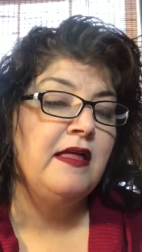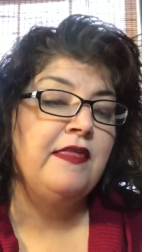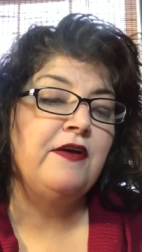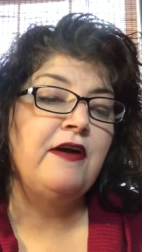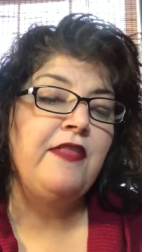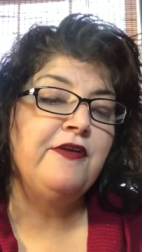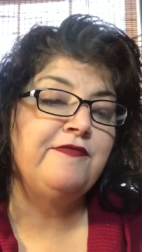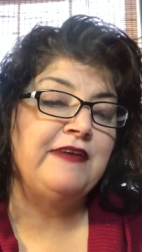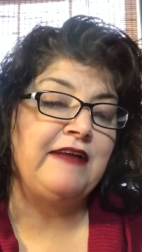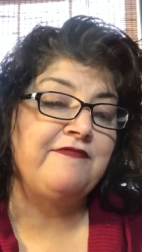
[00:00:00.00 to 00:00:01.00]
There are other
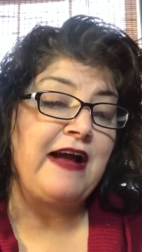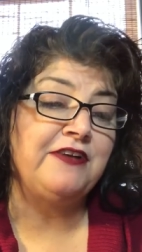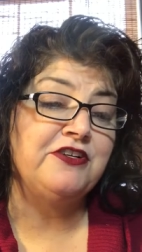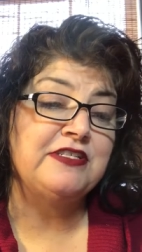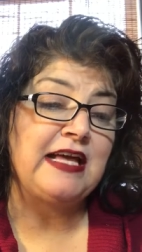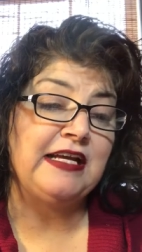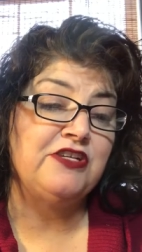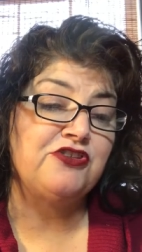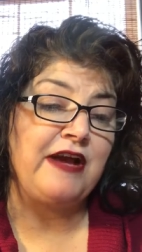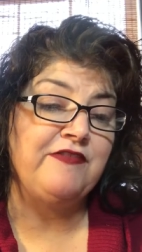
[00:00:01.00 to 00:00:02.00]
fa factors that
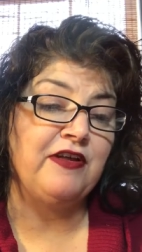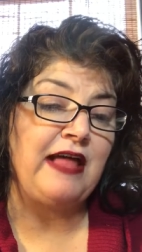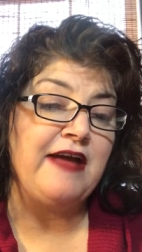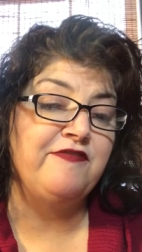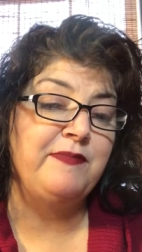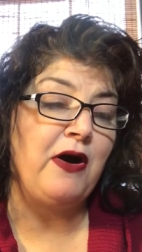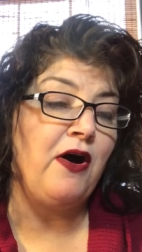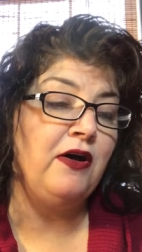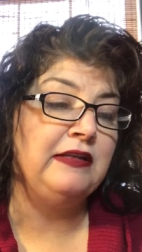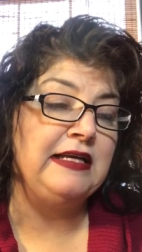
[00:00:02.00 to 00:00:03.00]
can drive your life, but
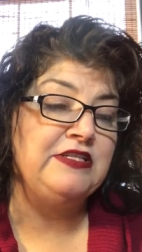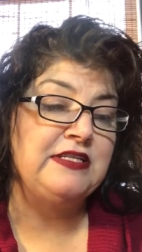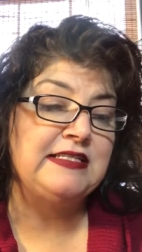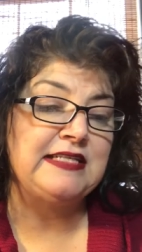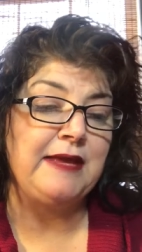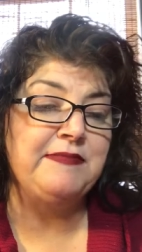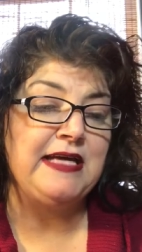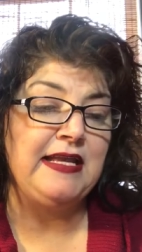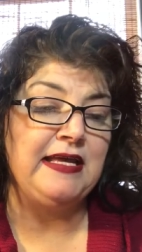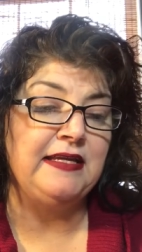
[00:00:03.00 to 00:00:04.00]
all lead to the same
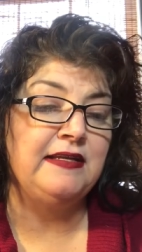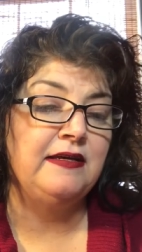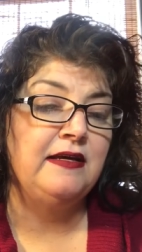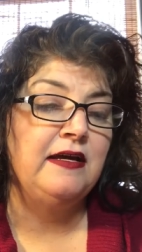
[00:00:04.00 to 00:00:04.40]
dead end